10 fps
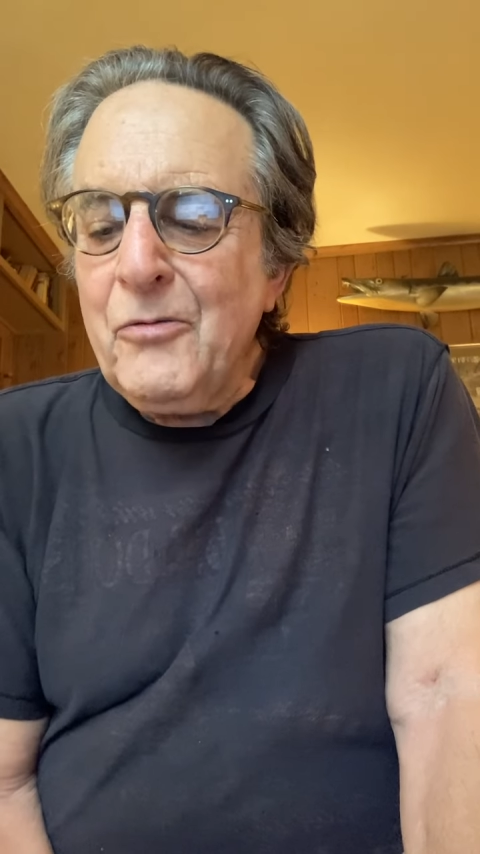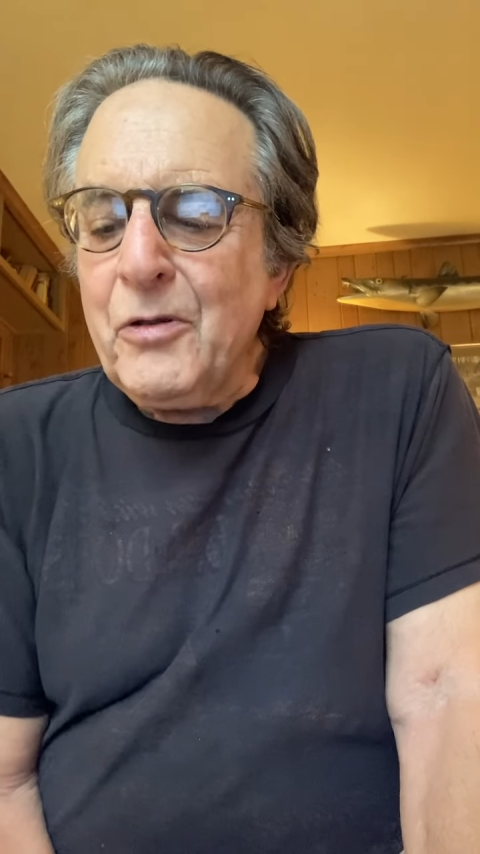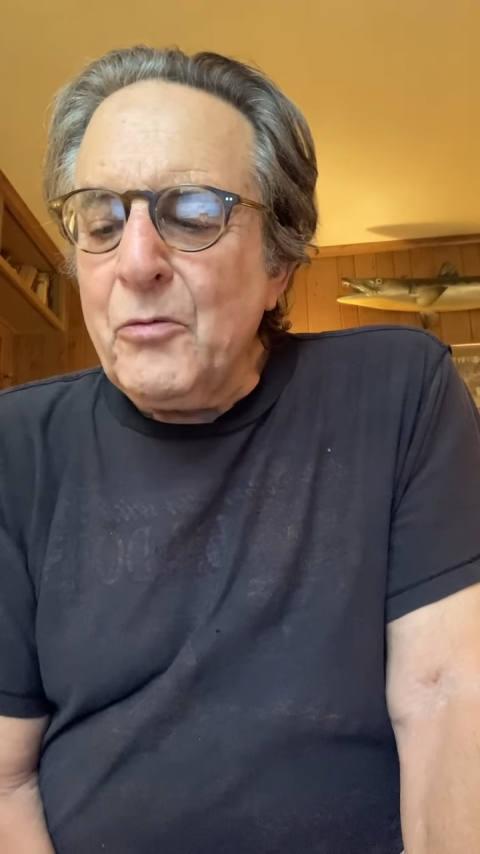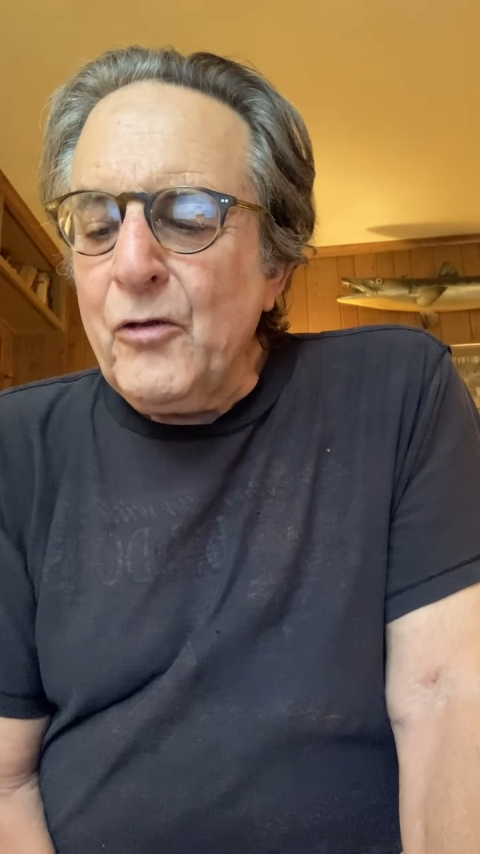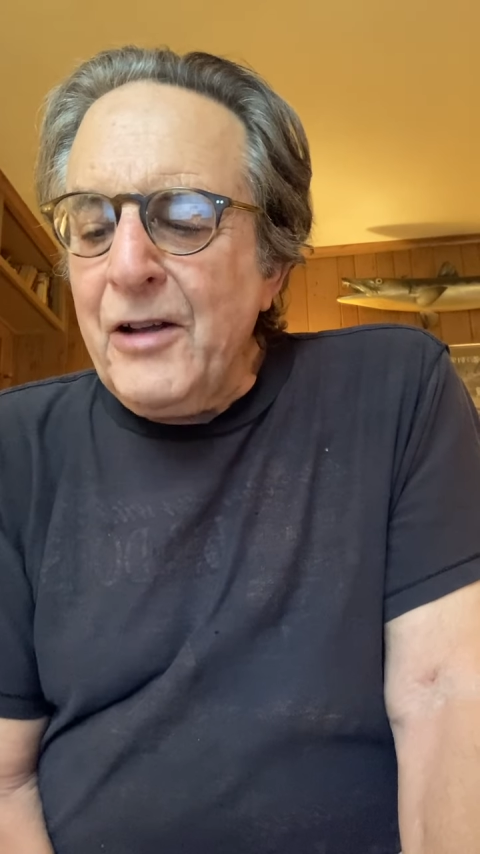
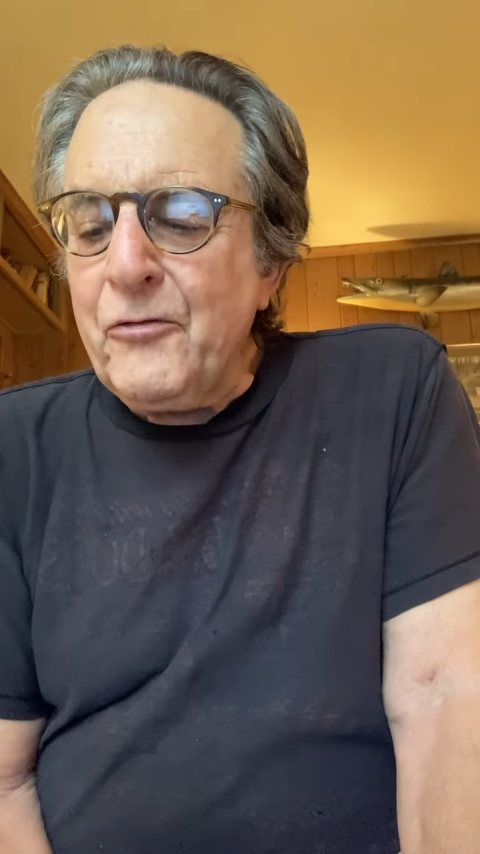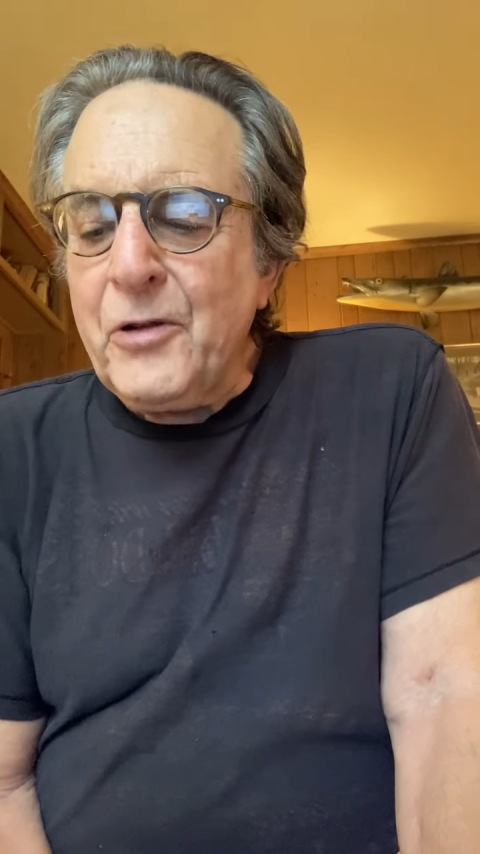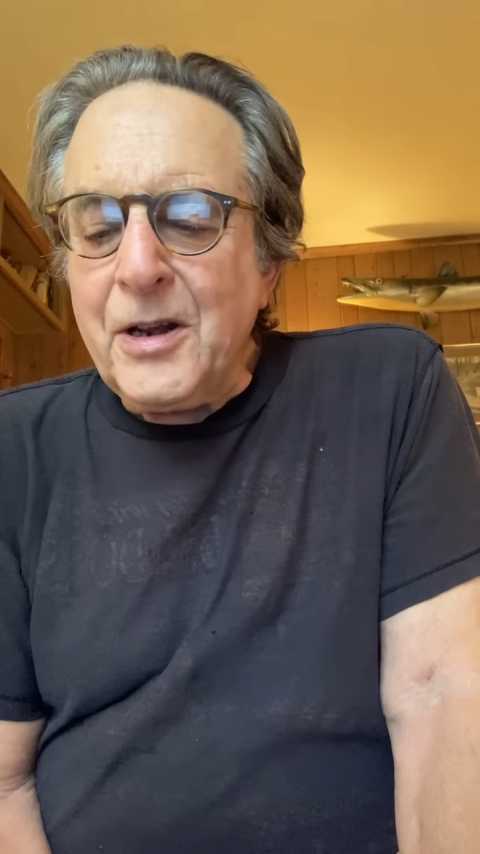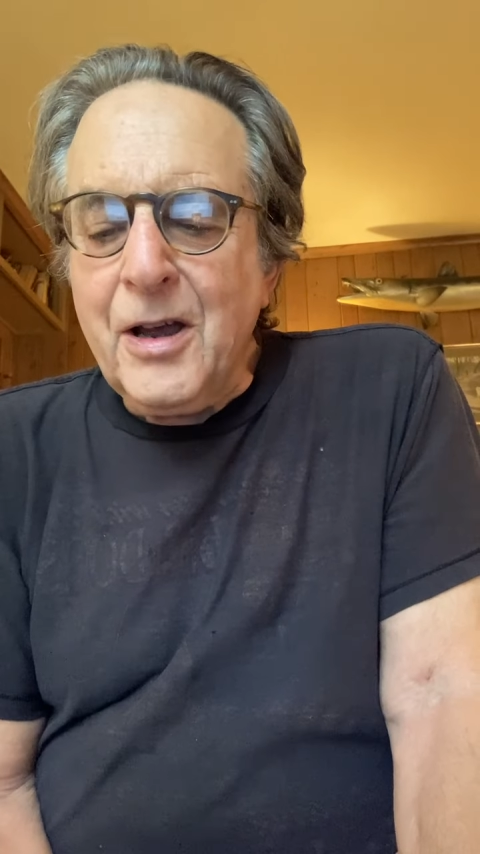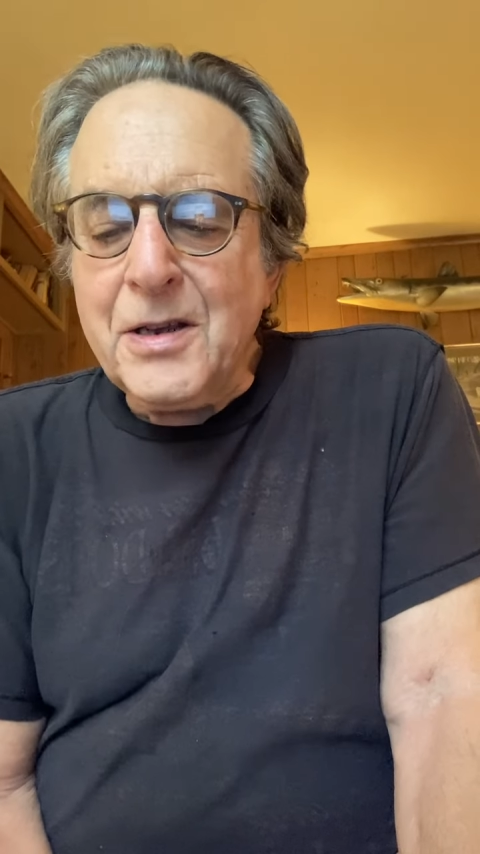from
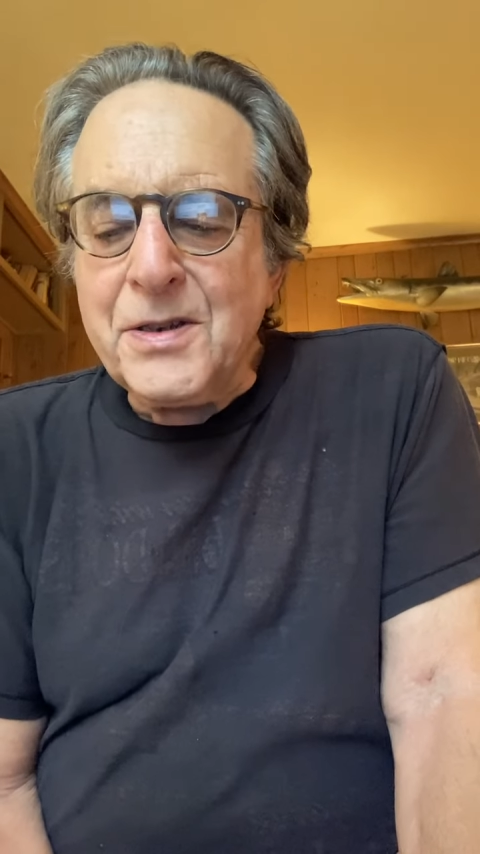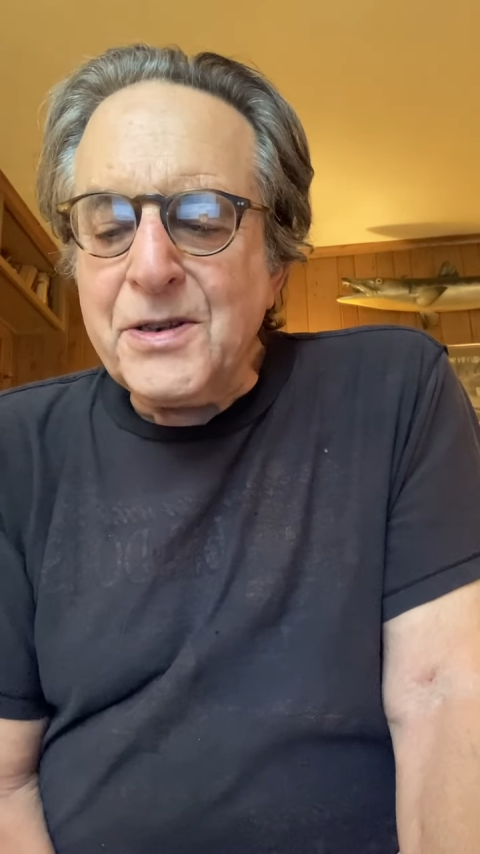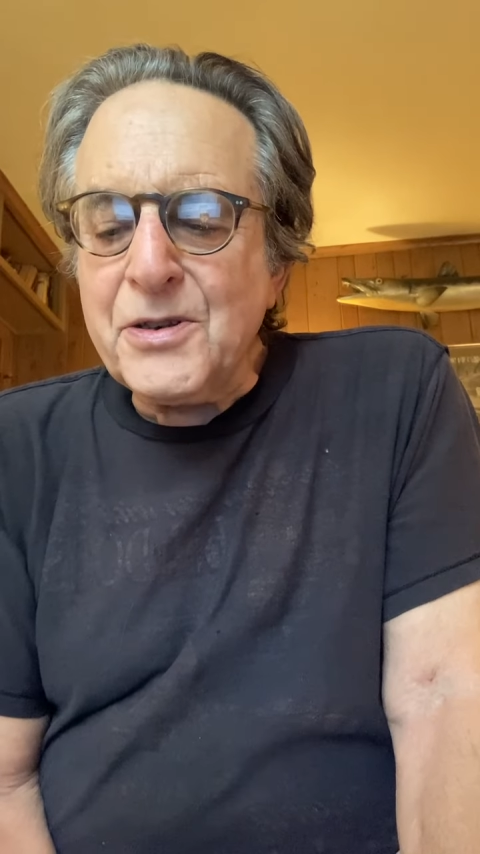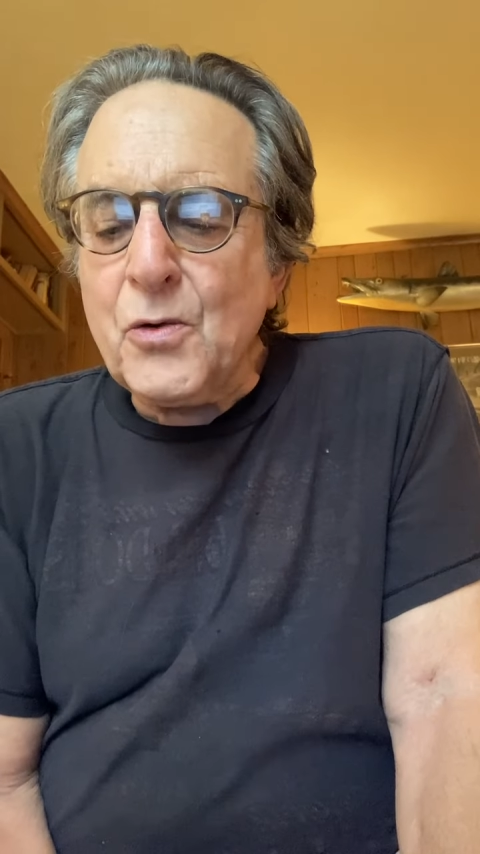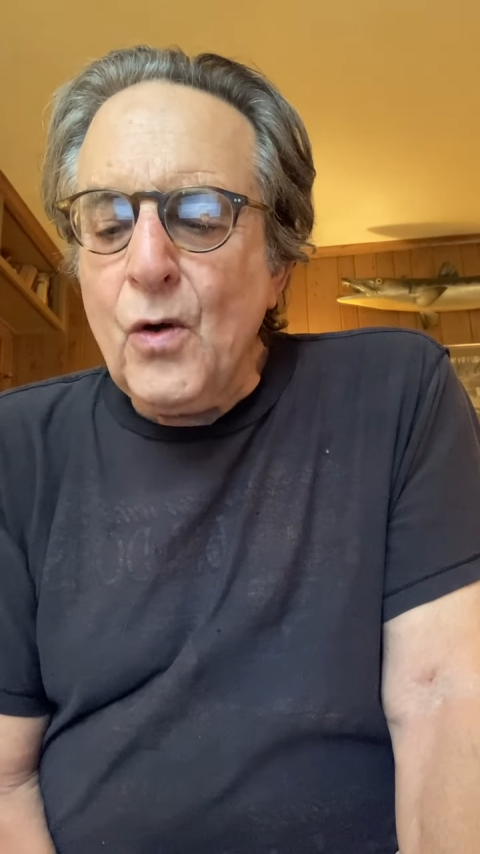redfoot
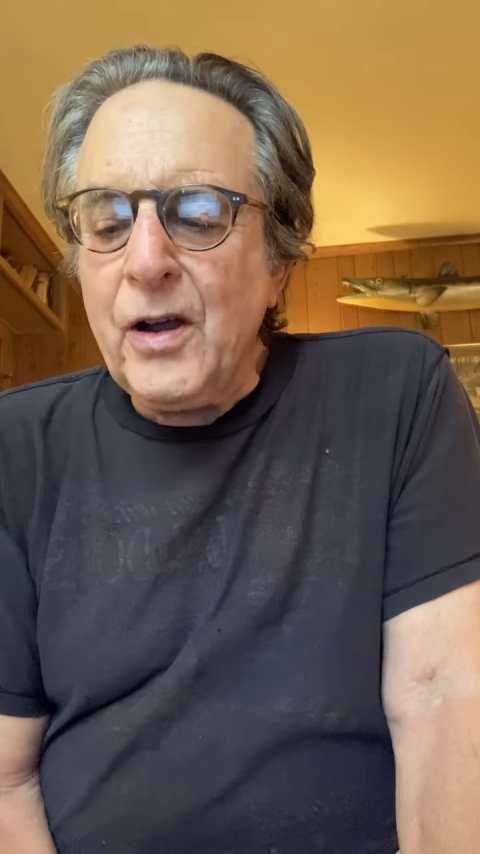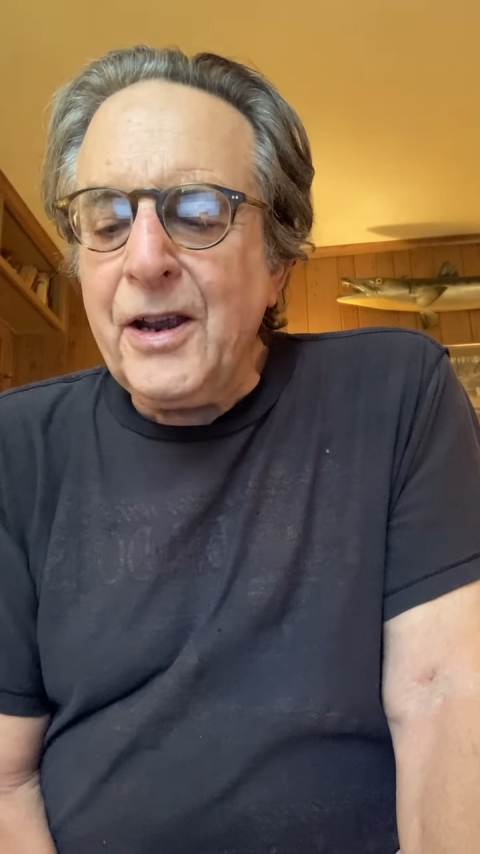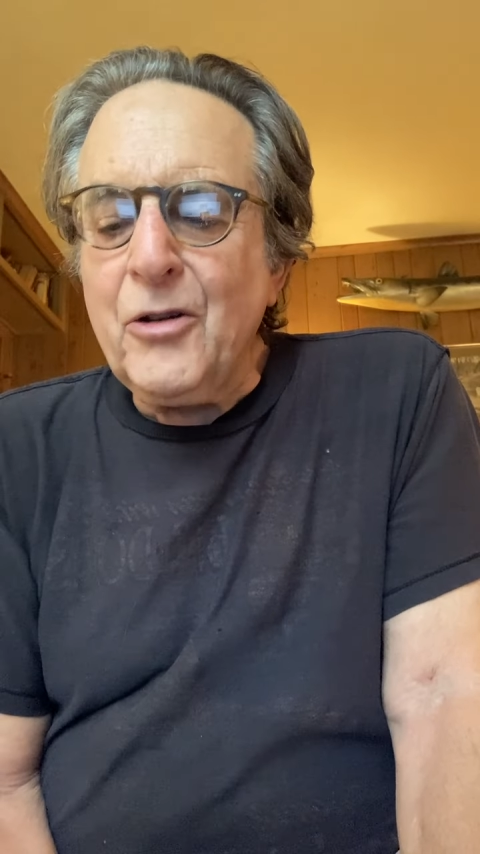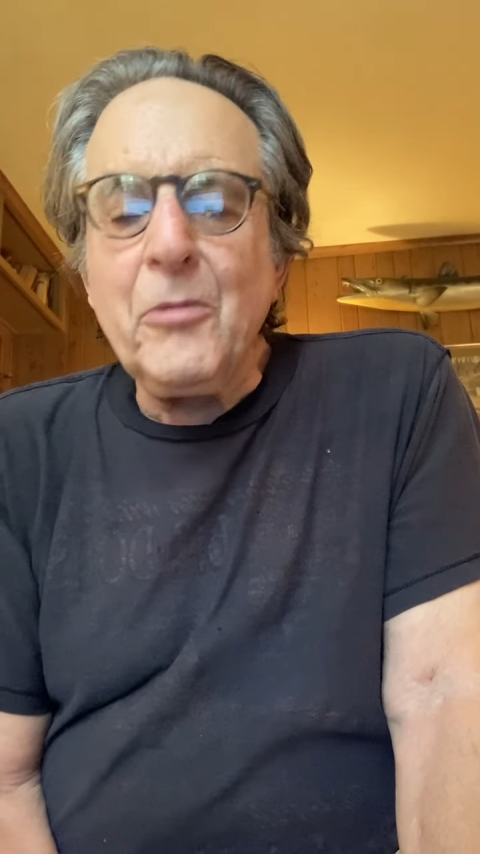cousins squawking